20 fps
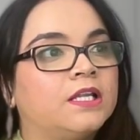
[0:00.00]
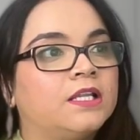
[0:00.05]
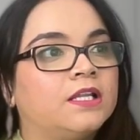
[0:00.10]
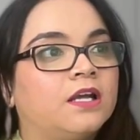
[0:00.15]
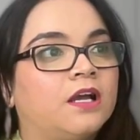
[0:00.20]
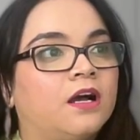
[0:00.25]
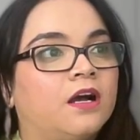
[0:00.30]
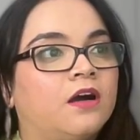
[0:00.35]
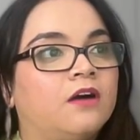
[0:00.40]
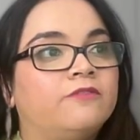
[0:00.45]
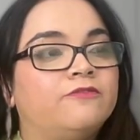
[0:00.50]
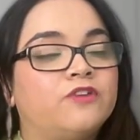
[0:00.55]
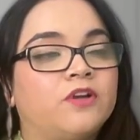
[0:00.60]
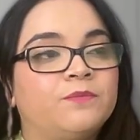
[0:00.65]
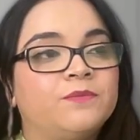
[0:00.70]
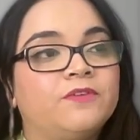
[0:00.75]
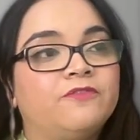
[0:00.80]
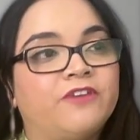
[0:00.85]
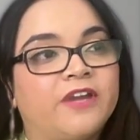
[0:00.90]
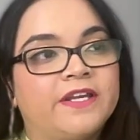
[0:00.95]
From
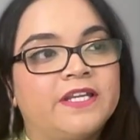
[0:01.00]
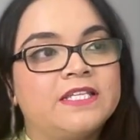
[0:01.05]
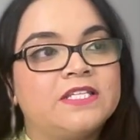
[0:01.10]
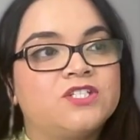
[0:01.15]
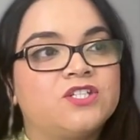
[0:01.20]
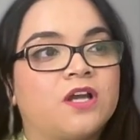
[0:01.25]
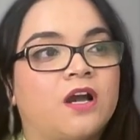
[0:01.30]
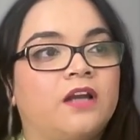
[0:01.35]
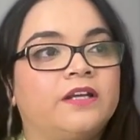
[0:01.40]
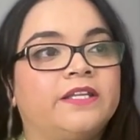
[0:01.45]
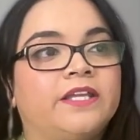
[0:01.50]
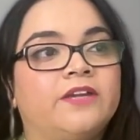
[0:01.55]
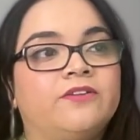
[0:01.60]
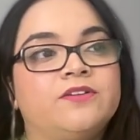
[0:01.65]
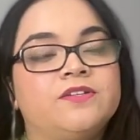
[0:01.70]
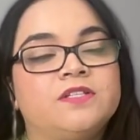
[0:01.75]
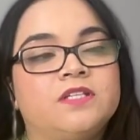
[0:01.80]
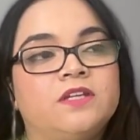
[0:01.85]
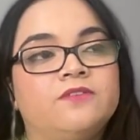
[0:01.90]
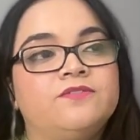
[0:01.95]
the very start,
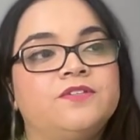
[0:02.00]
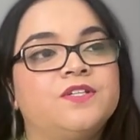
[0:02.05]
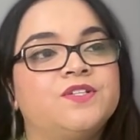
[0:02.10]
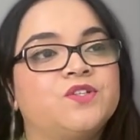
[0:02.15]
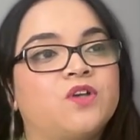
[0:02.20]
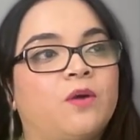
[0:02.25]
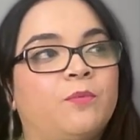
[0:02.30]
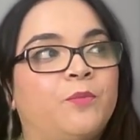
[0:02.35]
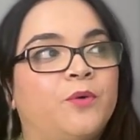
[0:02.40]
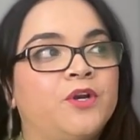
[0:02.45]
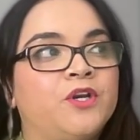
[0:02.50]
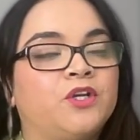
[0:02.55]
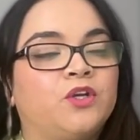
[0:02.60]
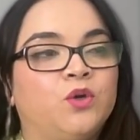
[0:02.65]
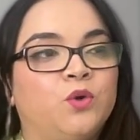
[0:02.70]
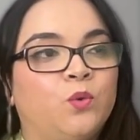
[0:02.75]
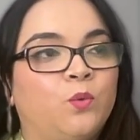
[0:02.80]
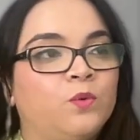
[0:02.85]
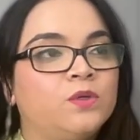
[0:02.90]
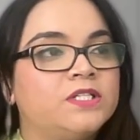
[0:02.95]
Keres gives his opponent
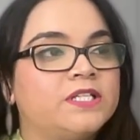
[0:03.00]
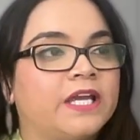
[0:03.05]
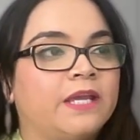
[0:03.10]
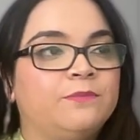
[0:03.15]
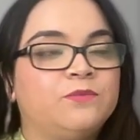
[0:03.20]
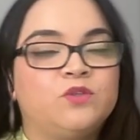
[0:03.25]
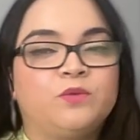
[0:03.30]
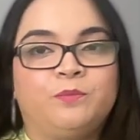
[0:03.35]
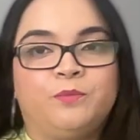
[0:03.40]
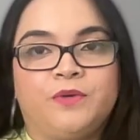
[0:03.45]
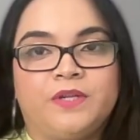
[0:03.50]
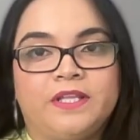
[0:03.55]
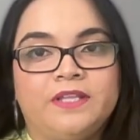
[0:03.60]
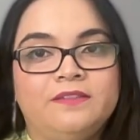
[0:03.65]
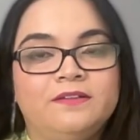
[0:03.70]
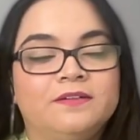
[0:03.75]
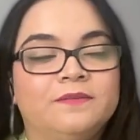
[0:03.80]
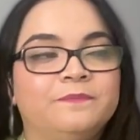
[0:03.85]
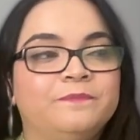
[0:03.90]
no time to breathe.